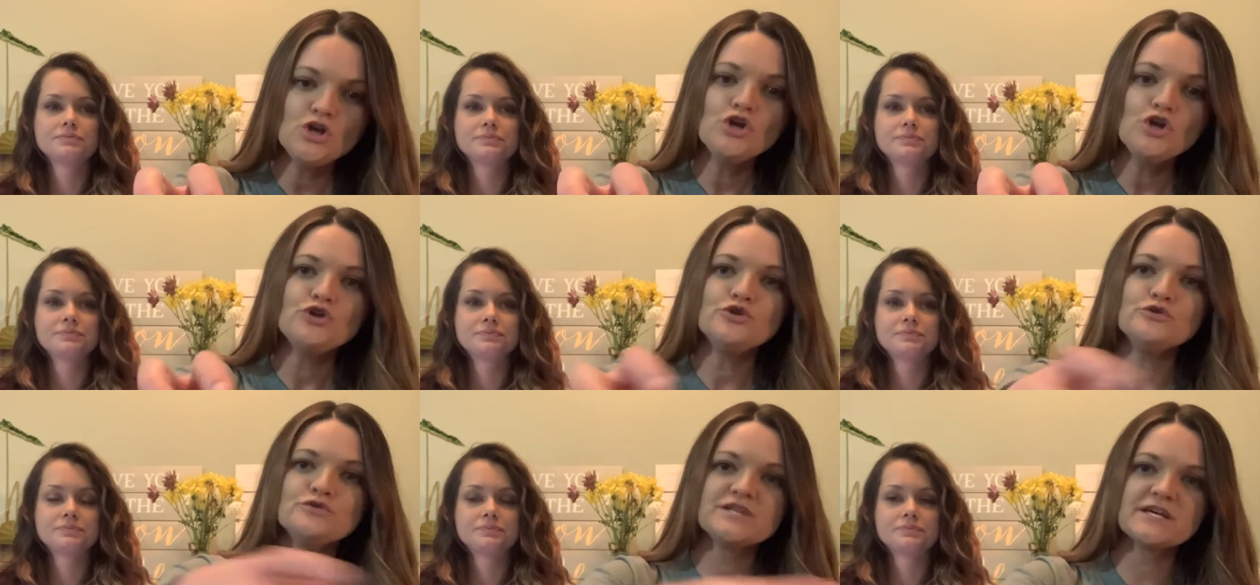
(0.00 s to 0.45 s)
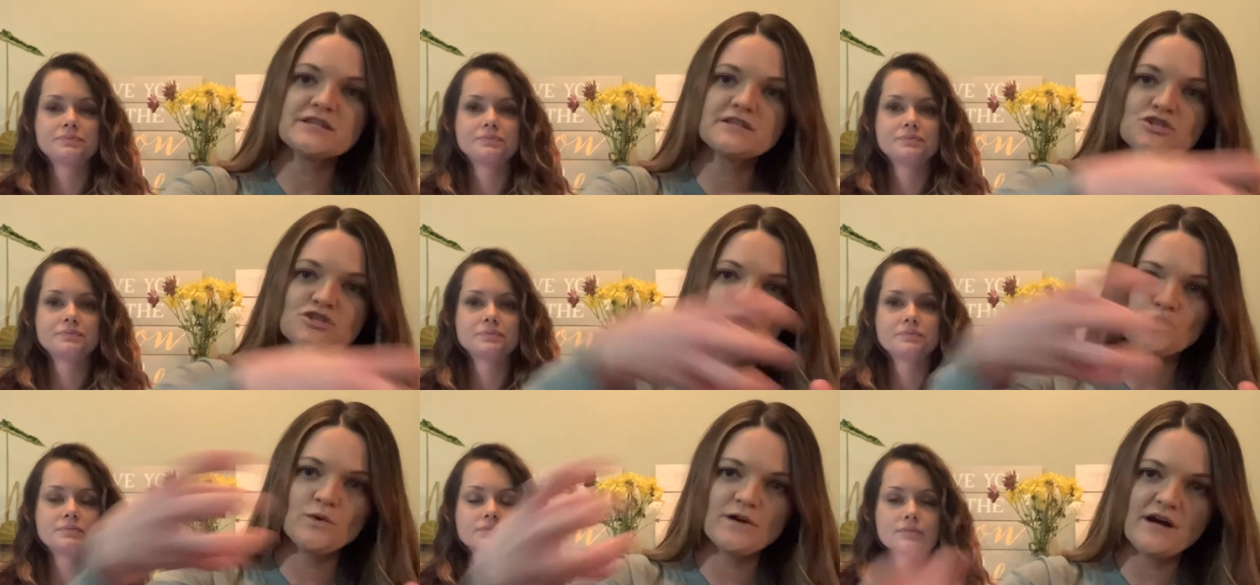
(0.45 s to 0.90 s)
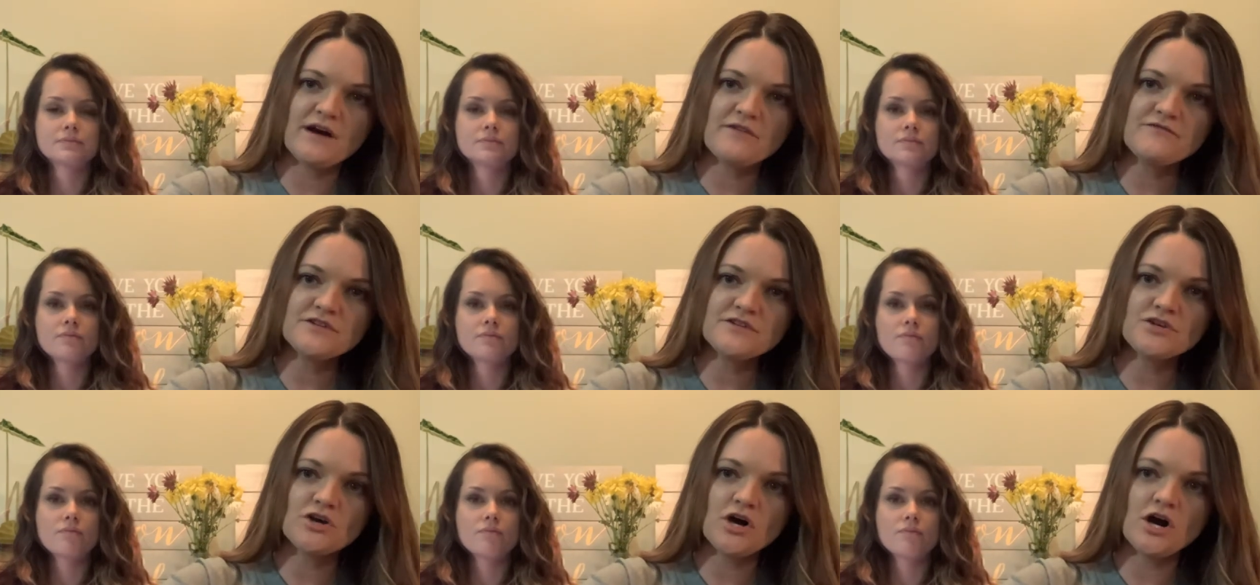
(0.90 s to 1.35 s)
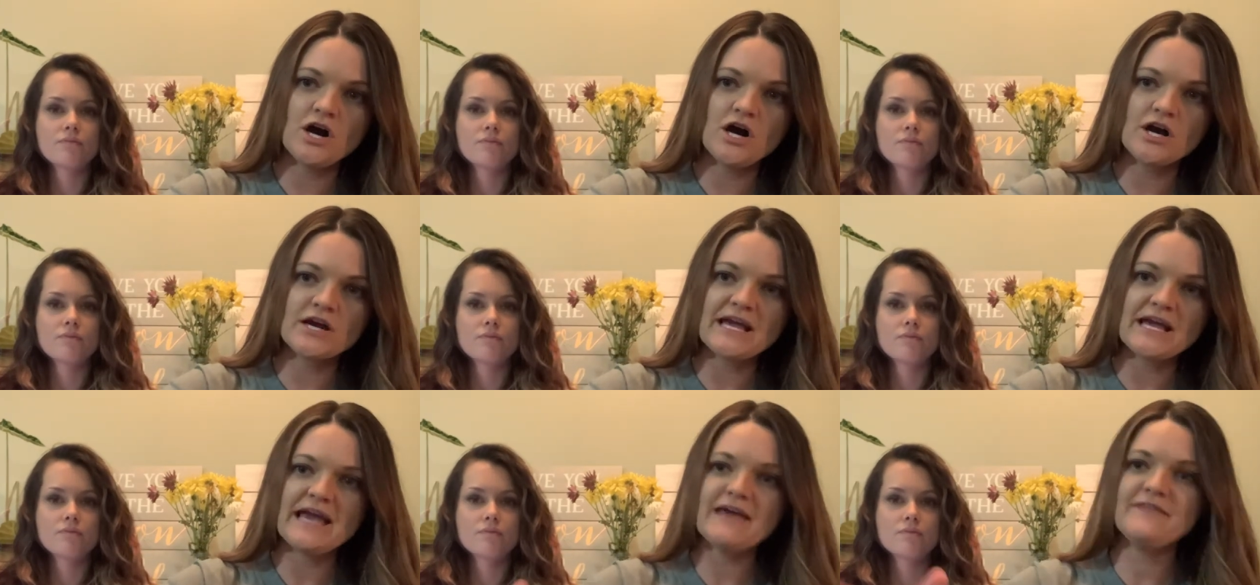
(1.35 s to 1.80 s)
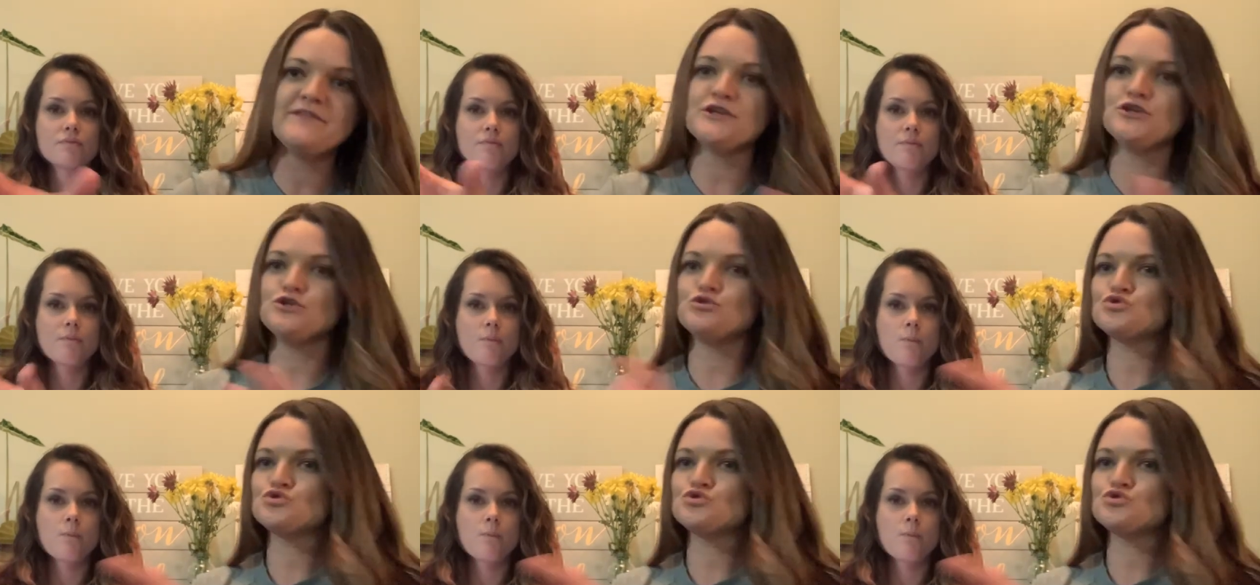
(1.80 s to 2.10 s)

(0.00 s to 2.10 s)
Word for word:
Speaker 1: You take the toy off the dog, and then you